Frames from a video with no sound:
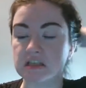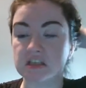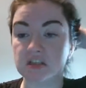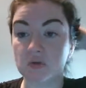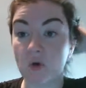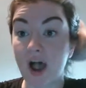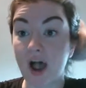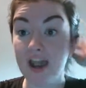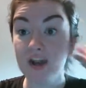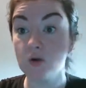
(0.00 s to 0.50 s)
So
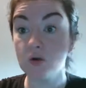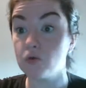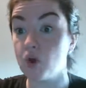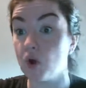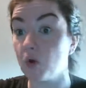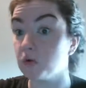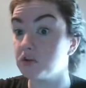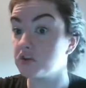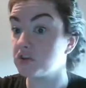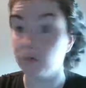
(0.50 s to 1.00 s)
I don't know
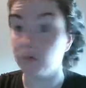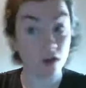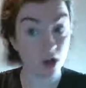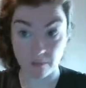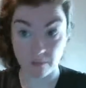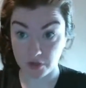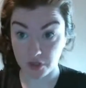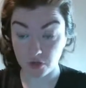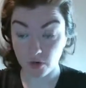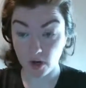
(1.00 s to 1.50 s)
what's going on,
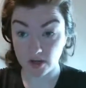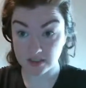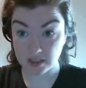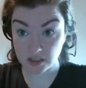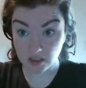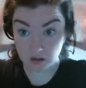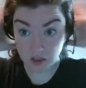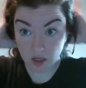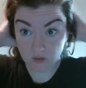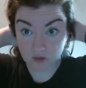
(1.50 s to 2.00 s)
but you guys
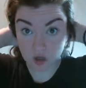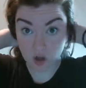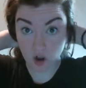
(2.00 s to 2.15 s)
still love the